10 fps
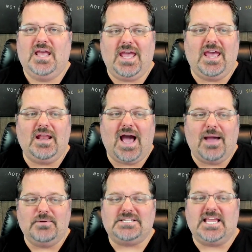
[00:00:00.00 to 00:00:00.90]
And
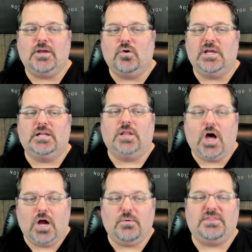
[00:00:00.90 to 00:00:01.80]
I would say going
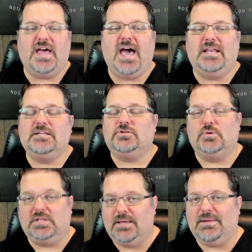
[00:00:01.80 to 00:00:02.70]
along with that is
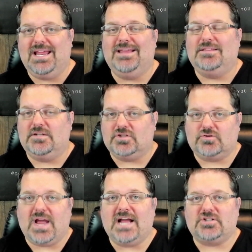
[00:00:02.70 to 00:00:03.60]
to eliminate the
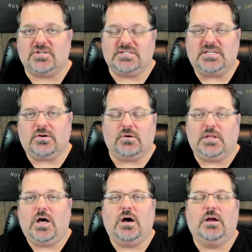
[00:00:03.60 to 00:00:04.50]
distractions that go
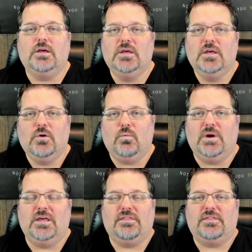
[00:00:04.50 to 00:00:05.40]
along
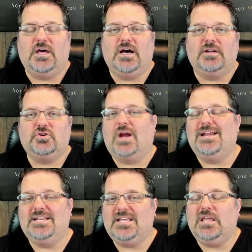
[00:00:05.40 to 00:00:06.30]
with
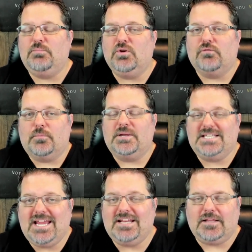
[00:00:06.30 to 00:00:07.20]
trying to keep you from
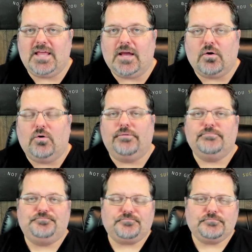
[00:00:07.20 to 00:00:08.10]
attaining that goal.
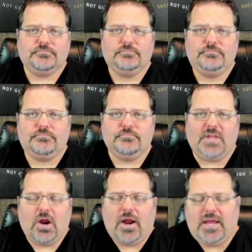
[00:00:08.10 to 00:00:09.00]

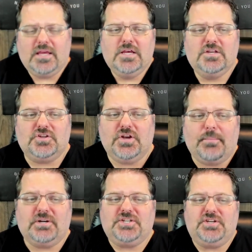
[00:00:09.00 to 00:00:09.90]
All right. So
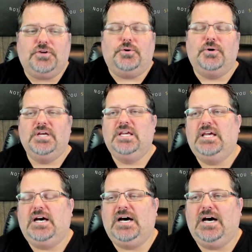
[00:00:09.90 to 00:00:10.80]
number two,
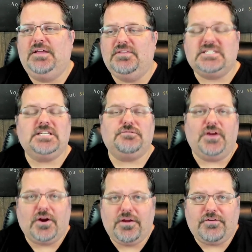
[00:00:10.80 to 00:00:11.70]
this is
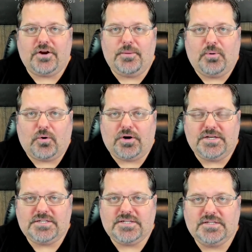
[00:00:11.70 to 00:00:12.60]
very, very
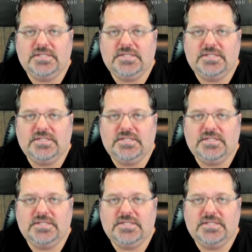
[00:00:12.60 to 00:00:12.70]
important.